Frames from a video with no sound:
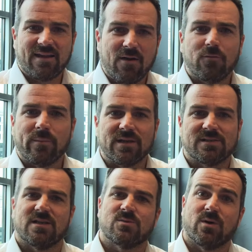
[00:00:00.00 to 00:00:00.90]
government
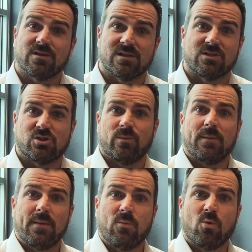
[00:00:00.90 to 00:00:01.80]
says, well, since so many
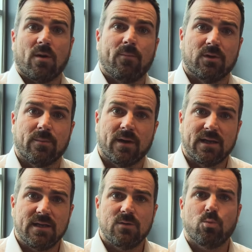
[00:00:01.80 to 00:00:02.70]
people want to put the money in,